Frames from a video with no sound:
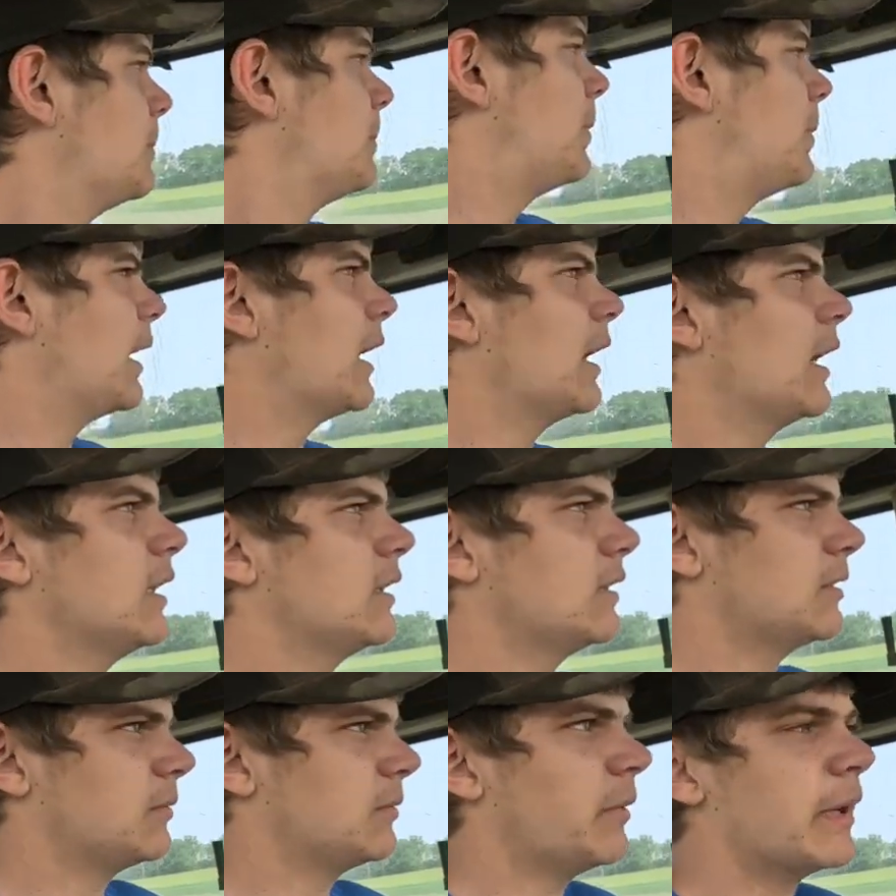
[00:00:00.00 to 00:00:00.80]
But
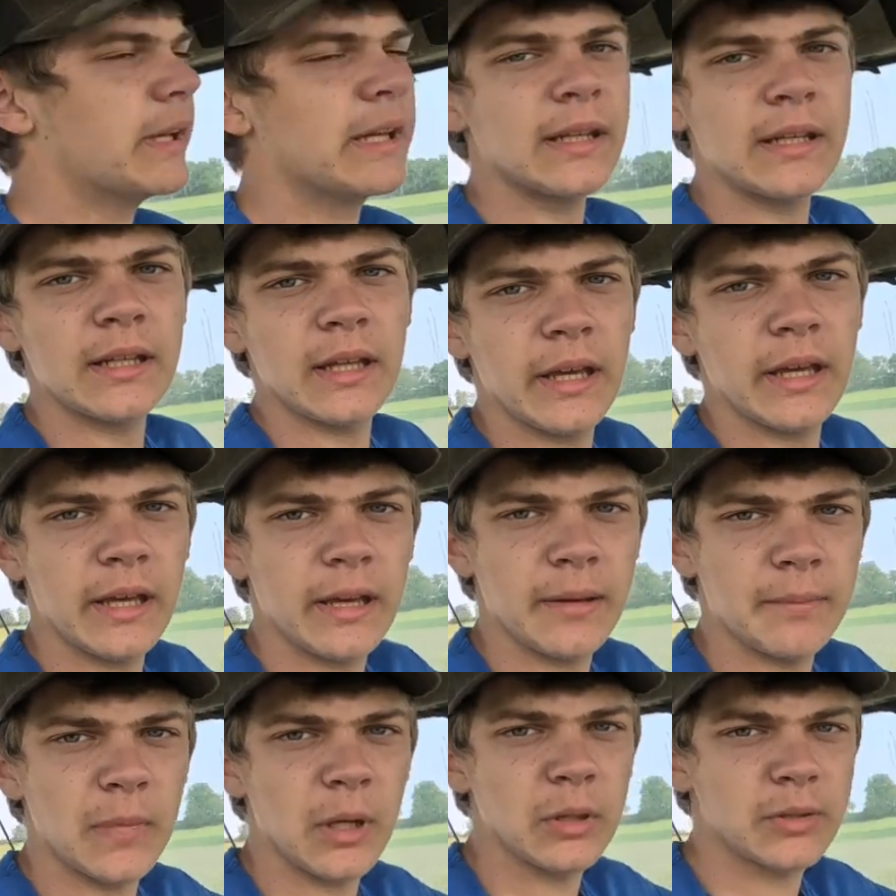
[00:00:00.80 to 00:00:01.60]
we need
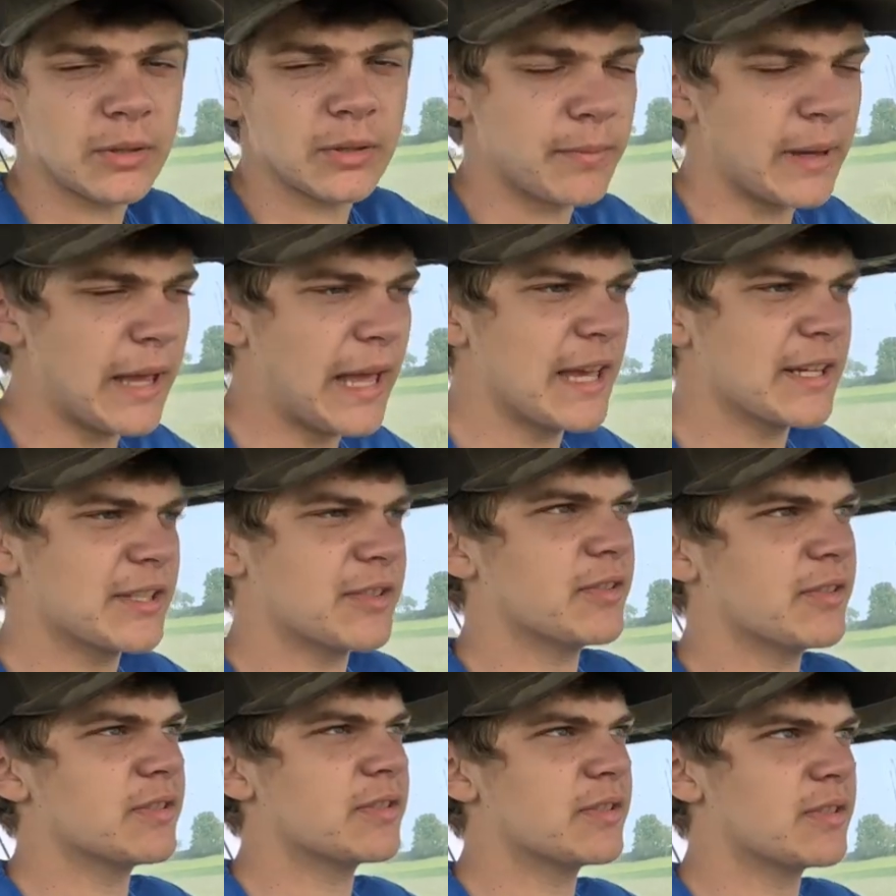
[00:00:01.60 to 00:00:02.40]
to mow some
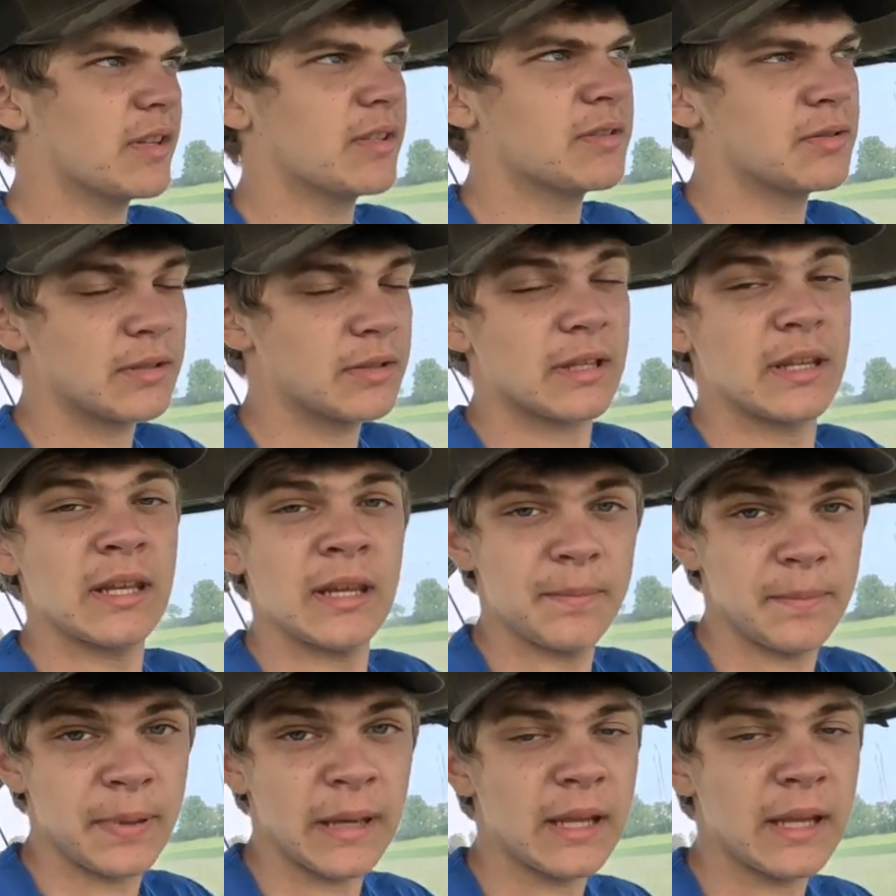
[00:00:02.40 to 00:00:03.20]
pastures to
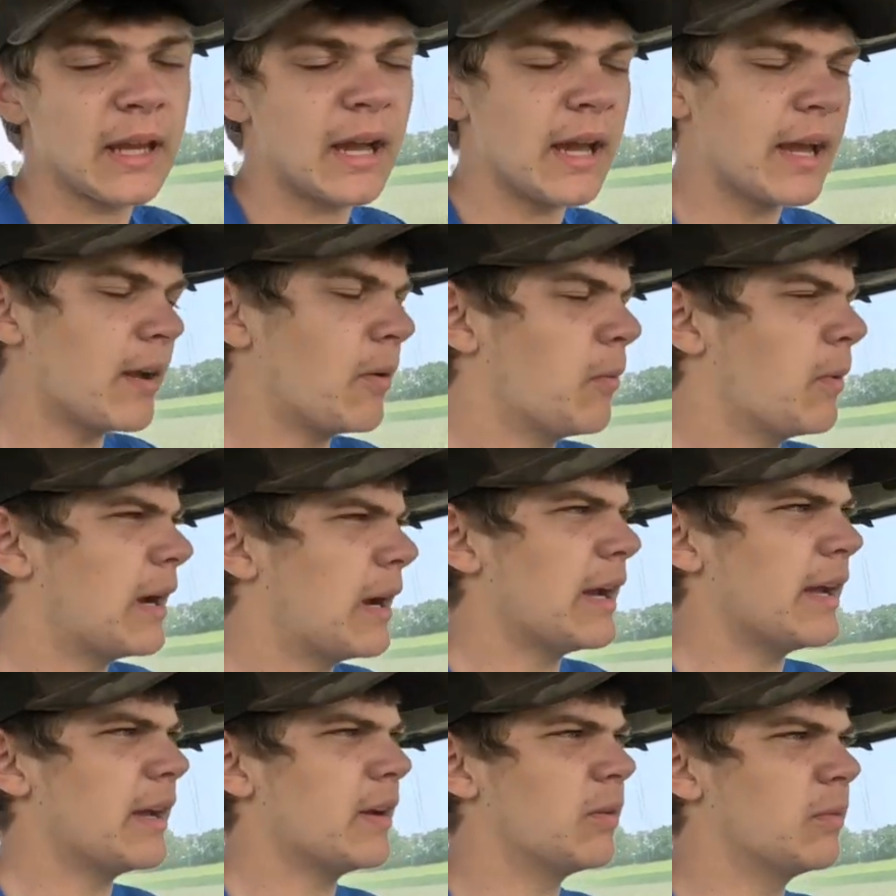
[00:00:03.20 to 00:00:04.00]
keep pinkeye
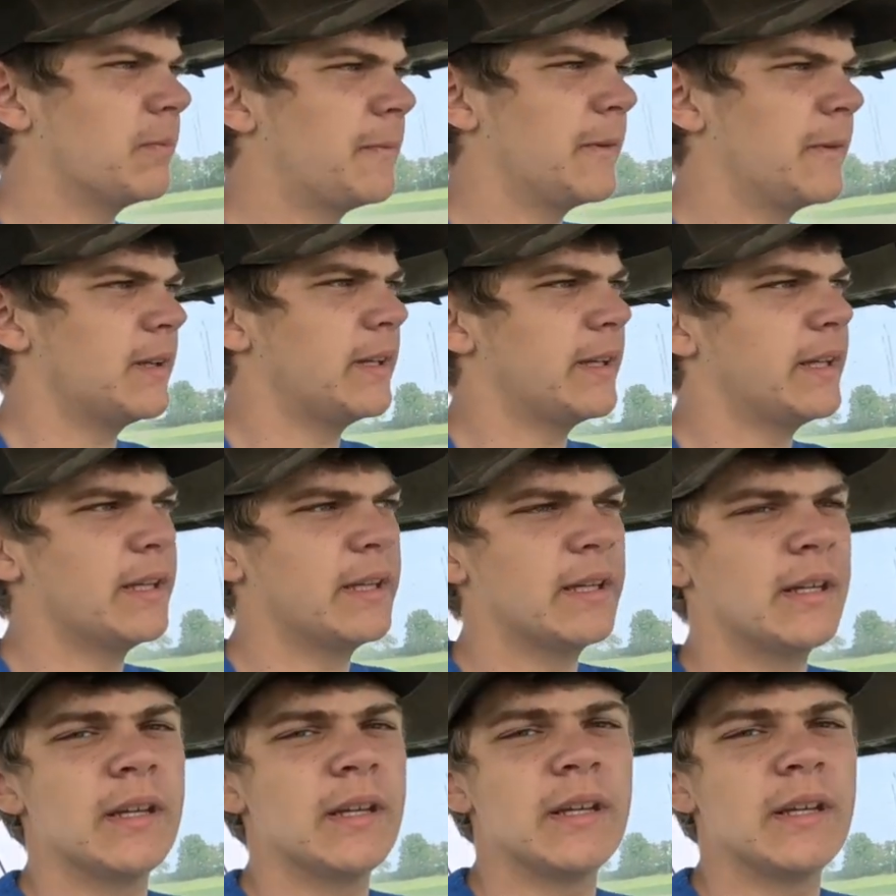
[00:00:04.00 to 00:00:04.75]
away, hopefully,